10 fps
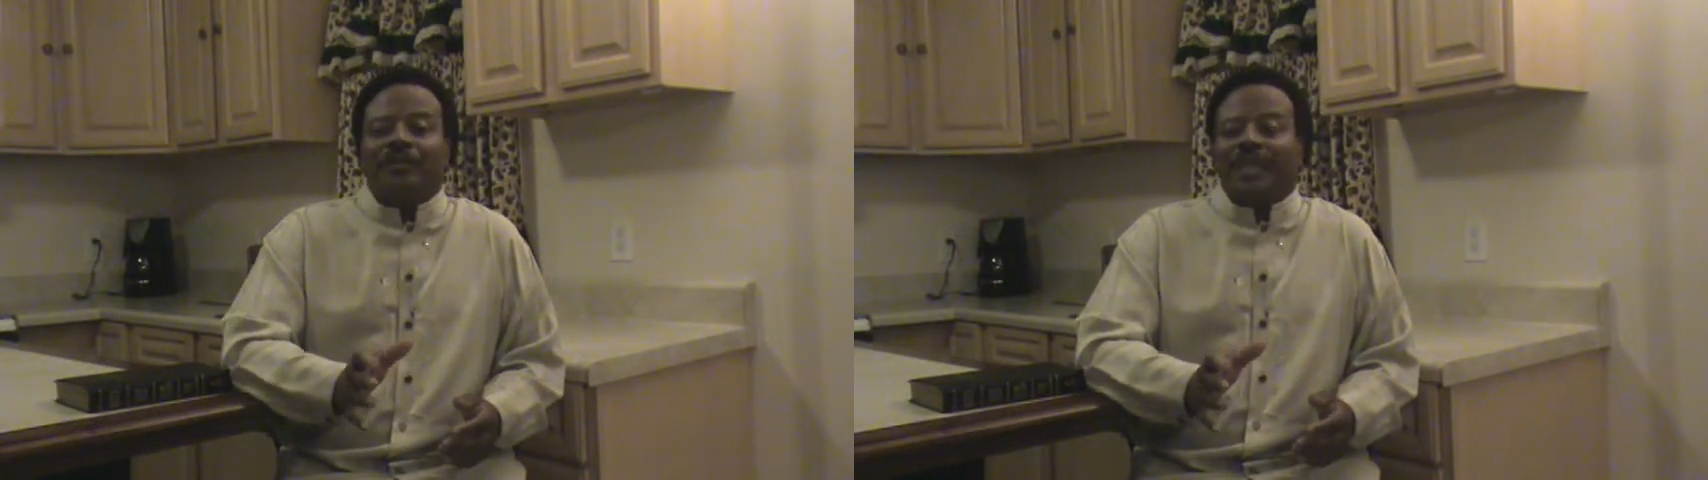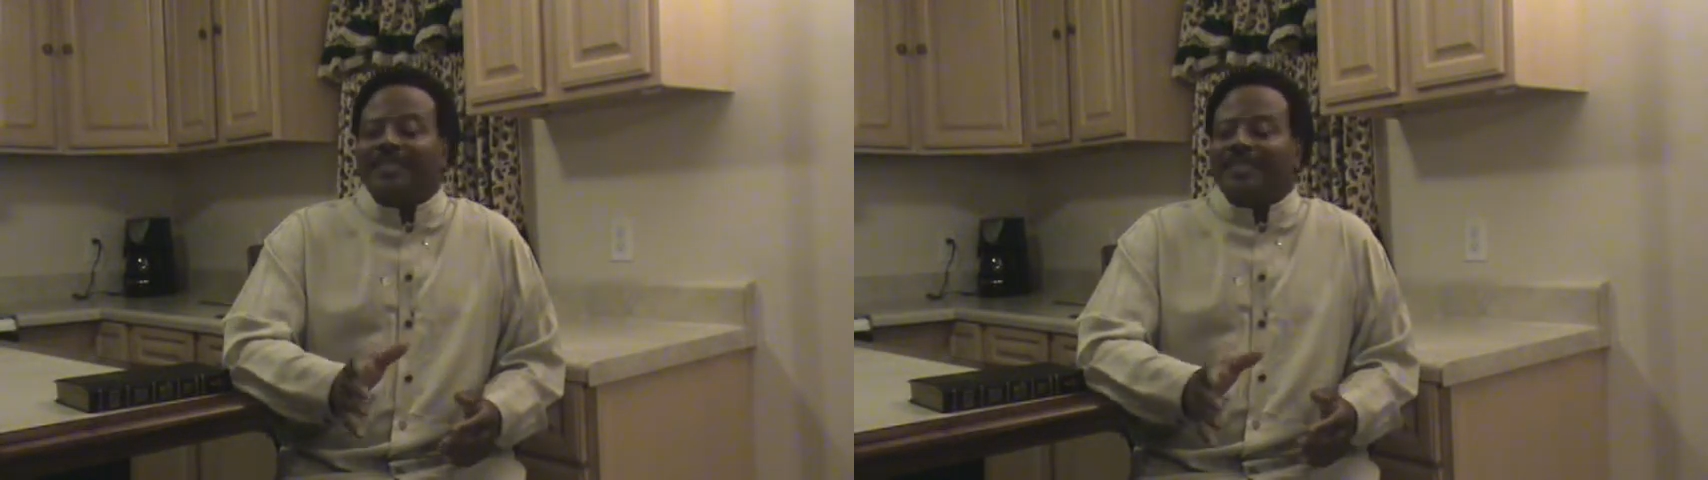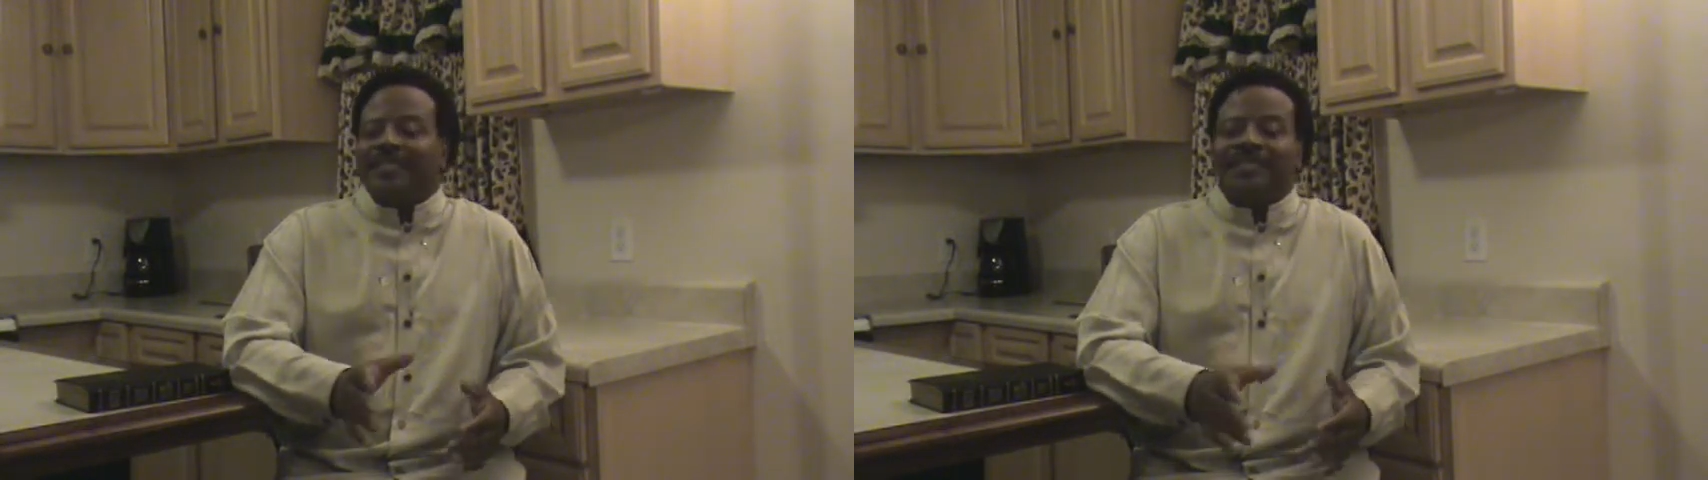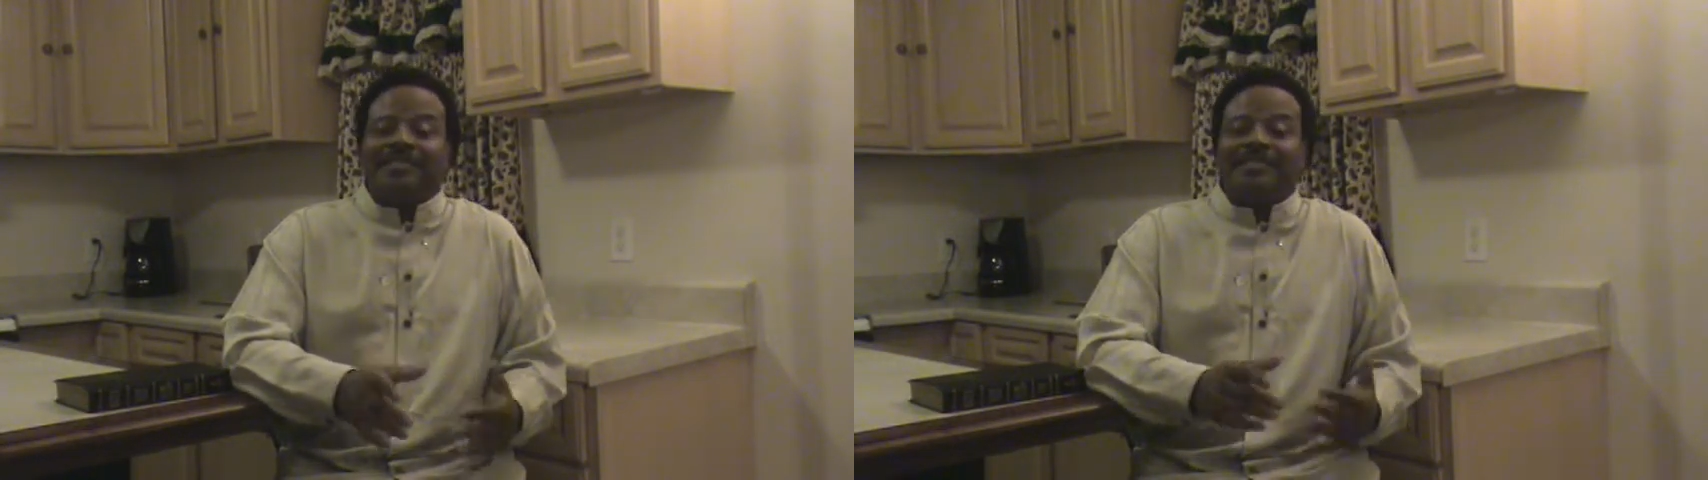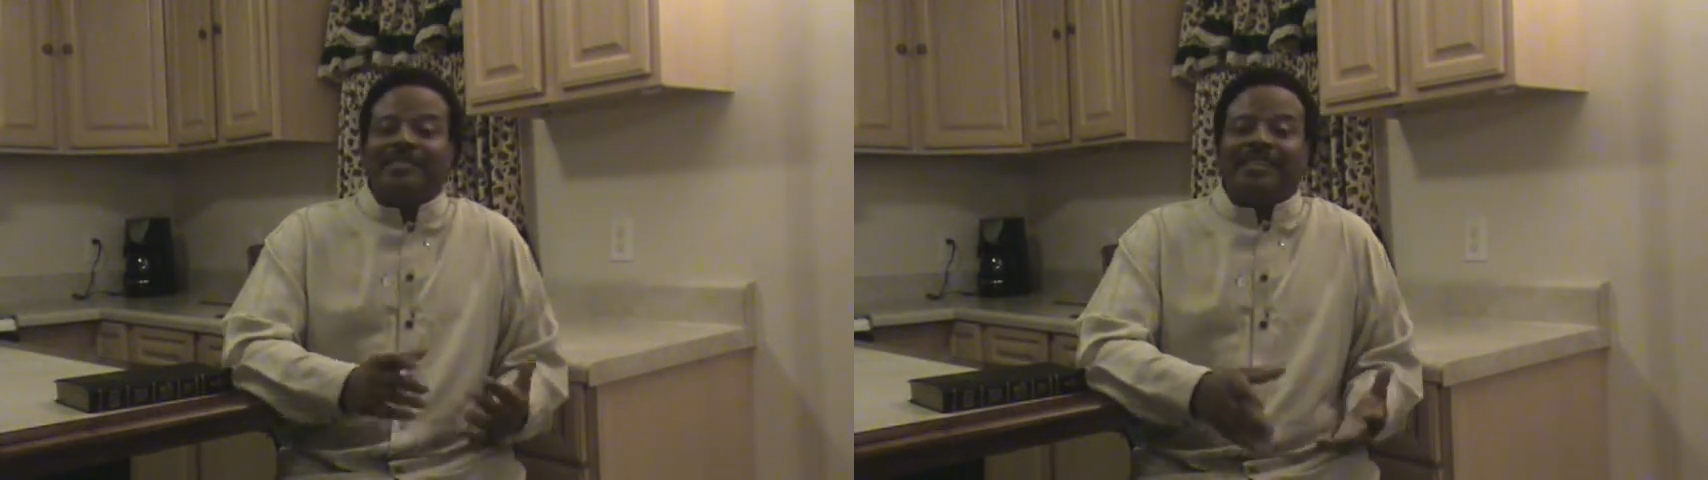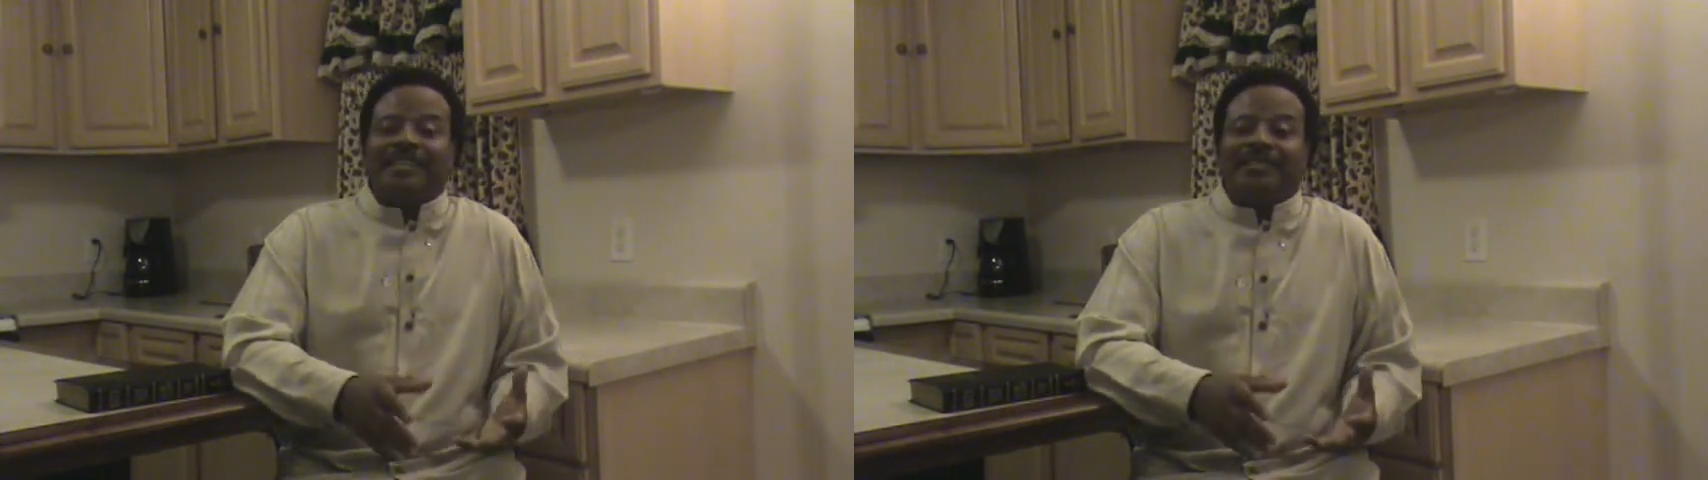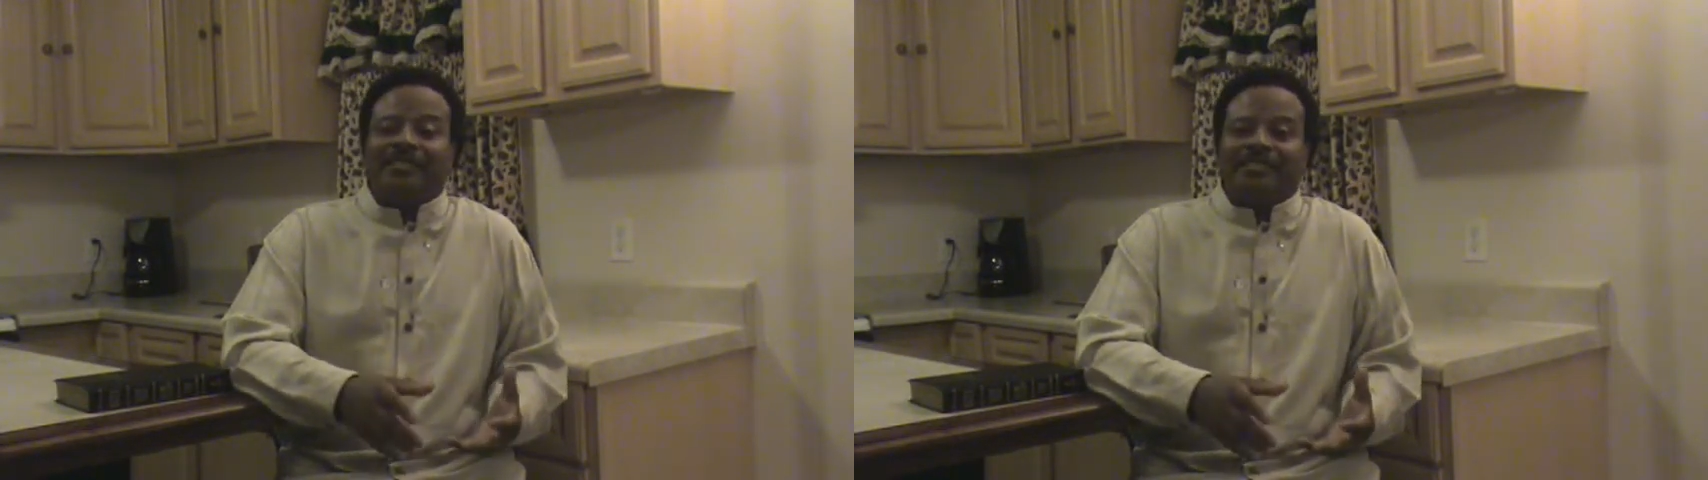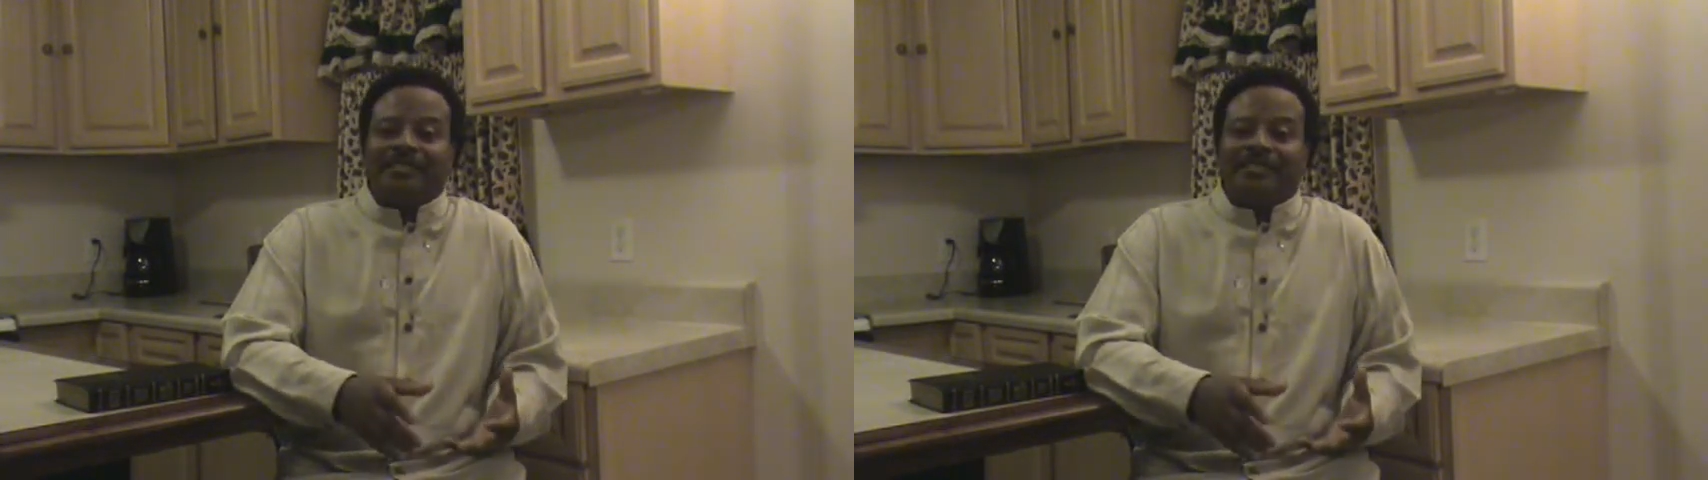like he said, to
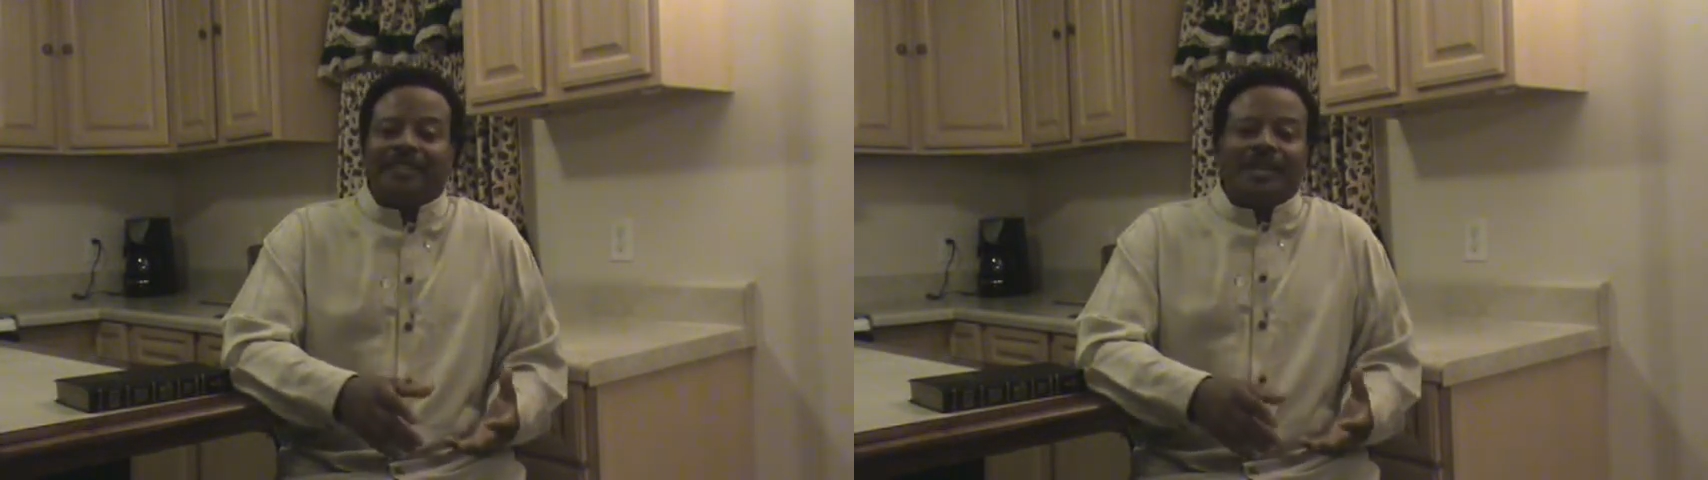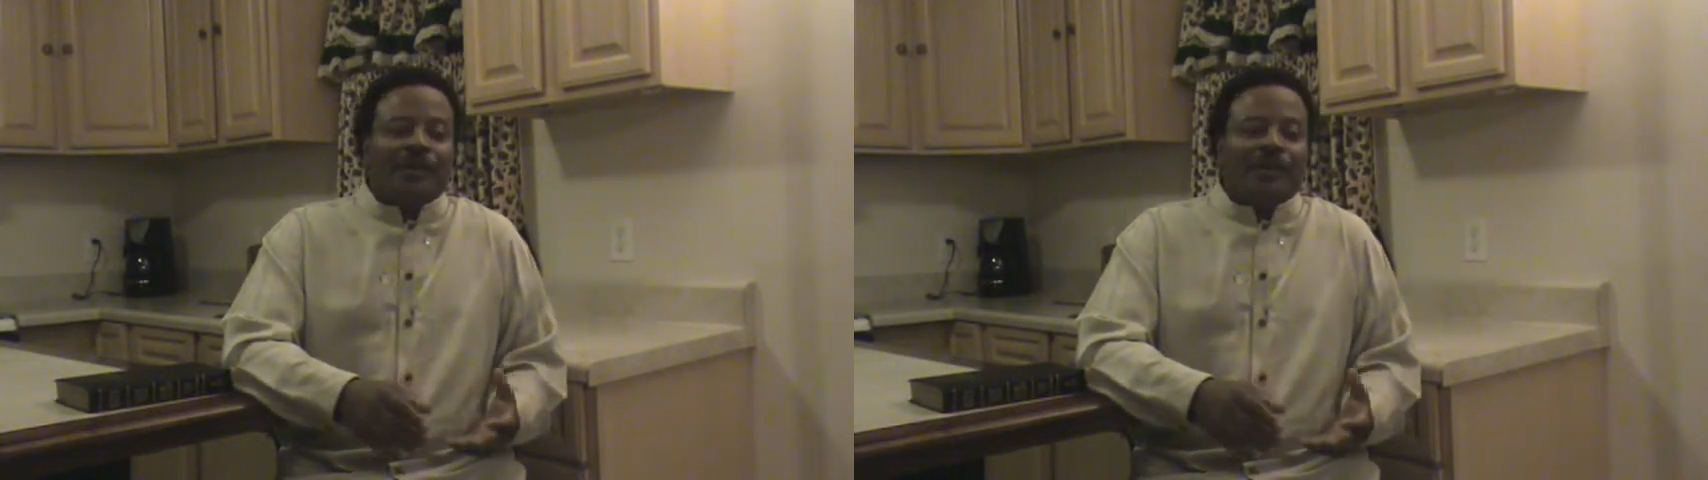nations.